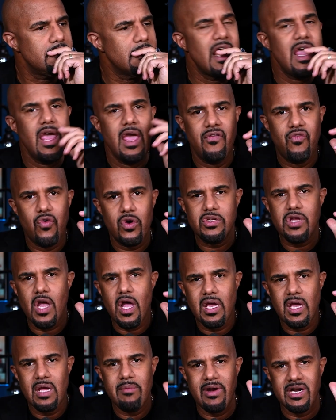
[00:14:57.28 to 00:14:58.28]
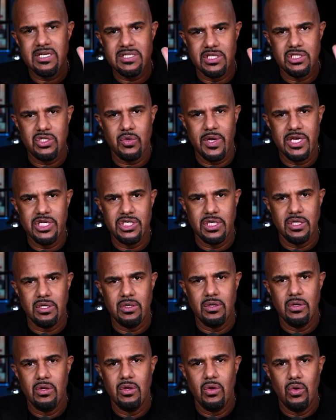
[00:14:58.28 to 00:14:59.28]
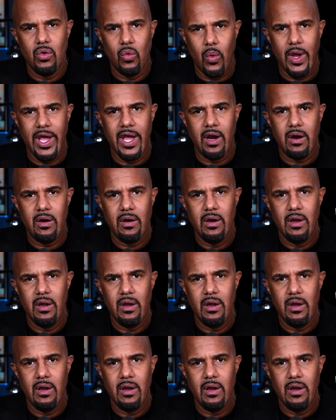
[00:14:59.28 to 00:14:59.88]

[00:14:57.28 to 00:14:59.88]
If we're talking about a situation where,